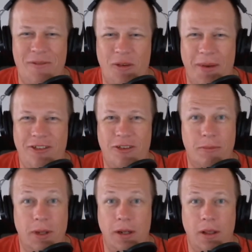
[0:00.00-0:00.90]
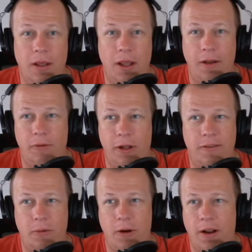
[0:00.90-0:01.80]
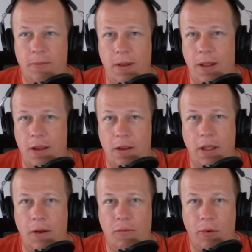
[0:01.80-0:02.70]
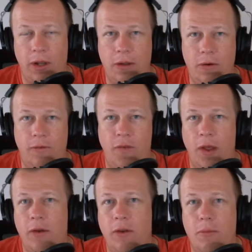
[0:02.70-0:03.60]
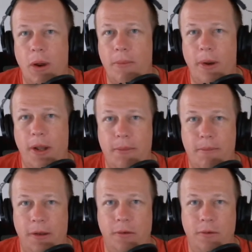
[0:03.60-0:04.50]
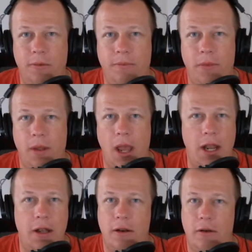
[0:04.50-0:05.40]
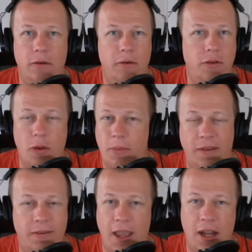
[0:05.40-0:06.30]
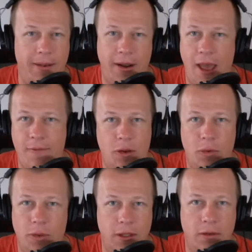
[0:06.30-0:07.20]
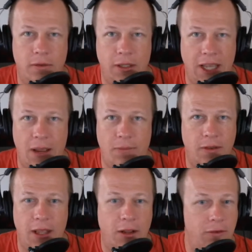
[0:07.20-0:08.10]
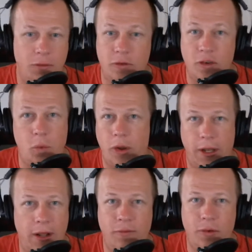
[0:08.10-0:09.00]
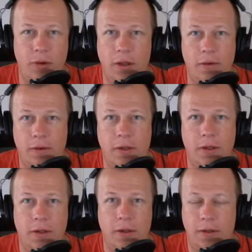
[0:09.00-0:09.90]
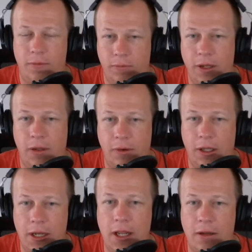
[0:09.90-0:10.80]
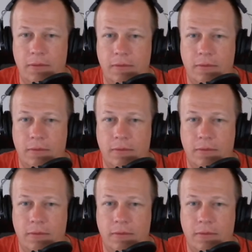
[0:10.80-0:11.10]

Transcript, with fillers: information, but it really surprised me that you can get really good value by buying a bundle and don't be scared about having all the, the games in there because it will just work it out for you. Yeah. It's really, really neat.